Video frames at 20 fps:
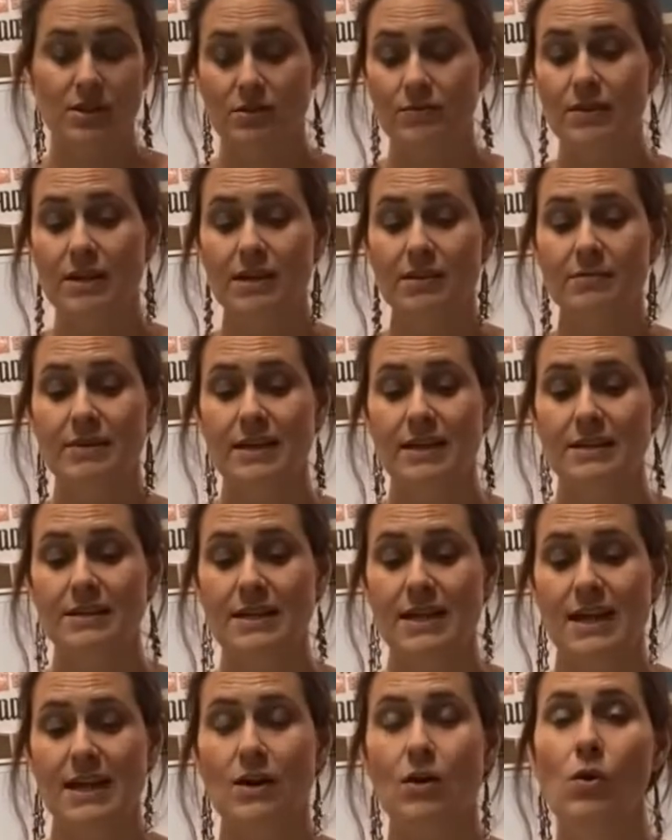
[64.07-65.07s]
recommend
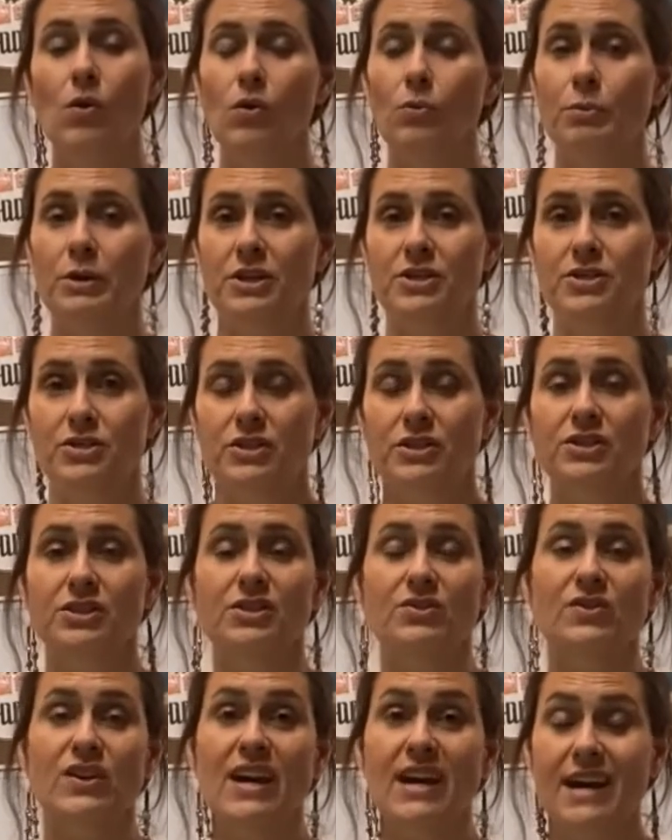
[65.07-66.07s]
a hole puncher. You
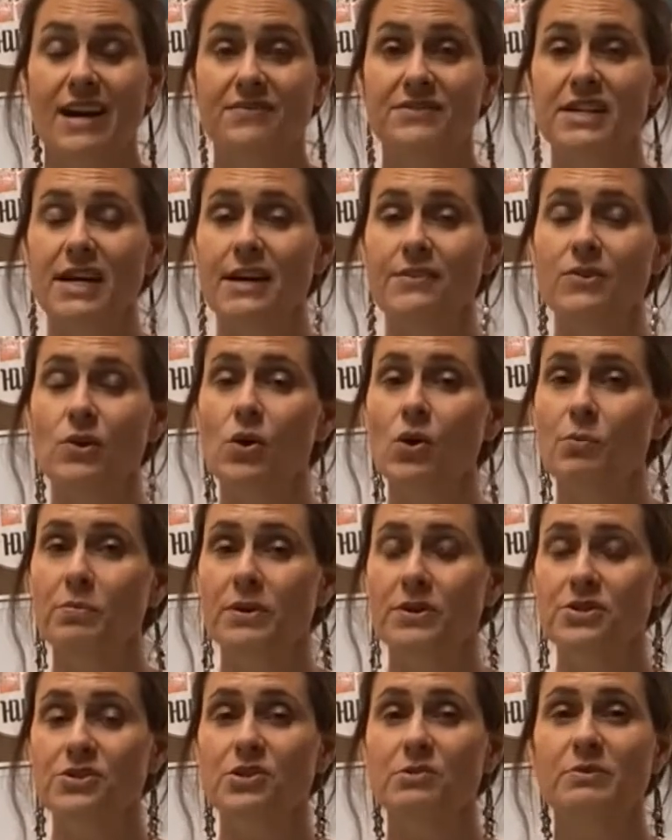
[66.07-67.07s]
don't have to have a hole
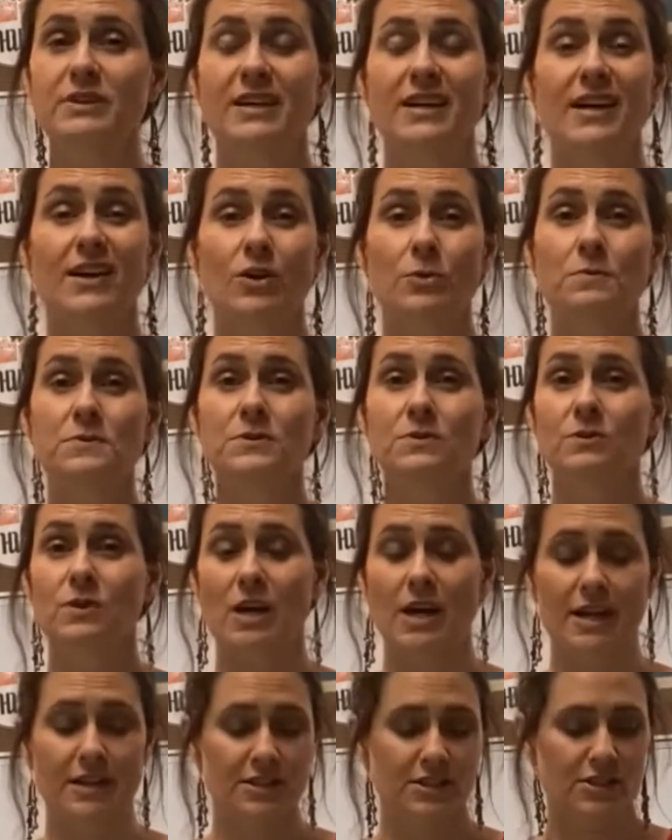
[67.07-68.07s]
puncher, but it helps a
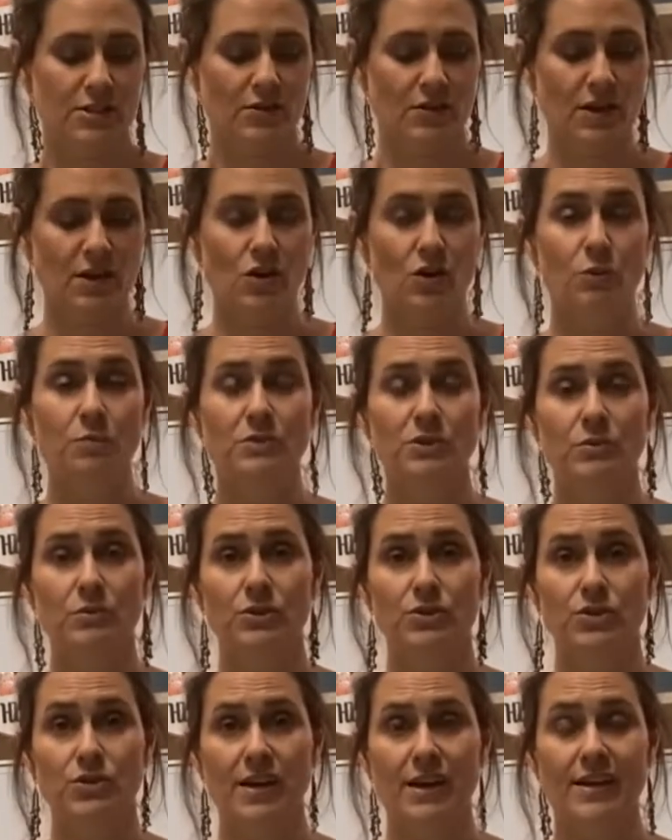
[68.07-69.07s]
lot. So I hope you
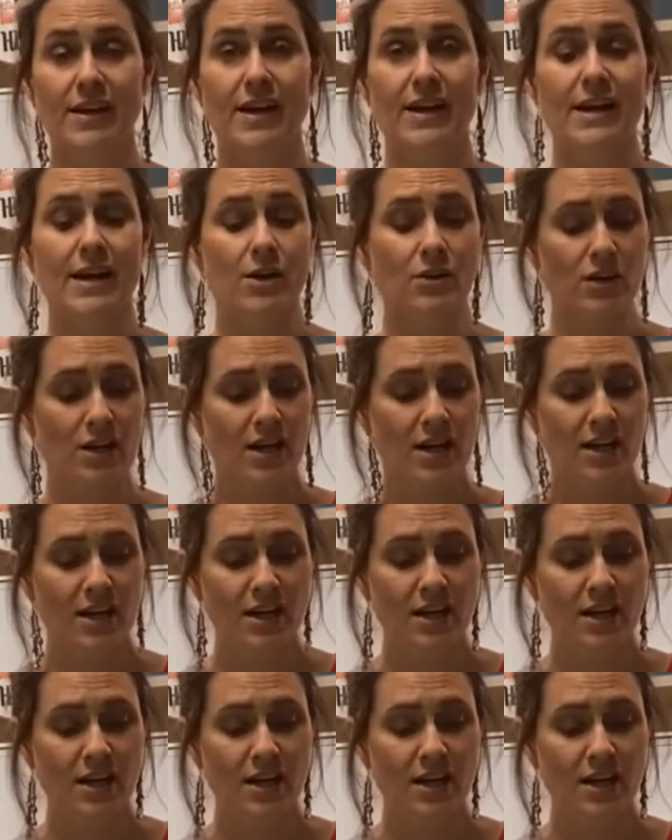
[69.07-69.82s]
will try that out.